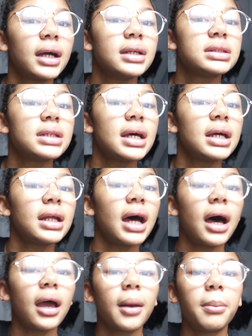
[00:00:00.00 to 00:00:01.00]
I said,
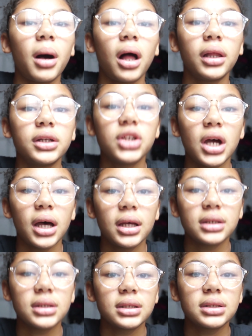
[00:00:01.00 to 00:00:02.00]
I
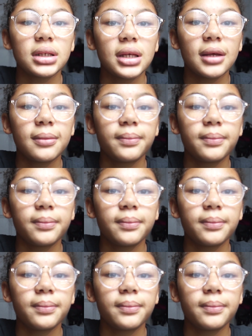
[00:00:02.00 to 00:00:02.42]
apologize. Let's see.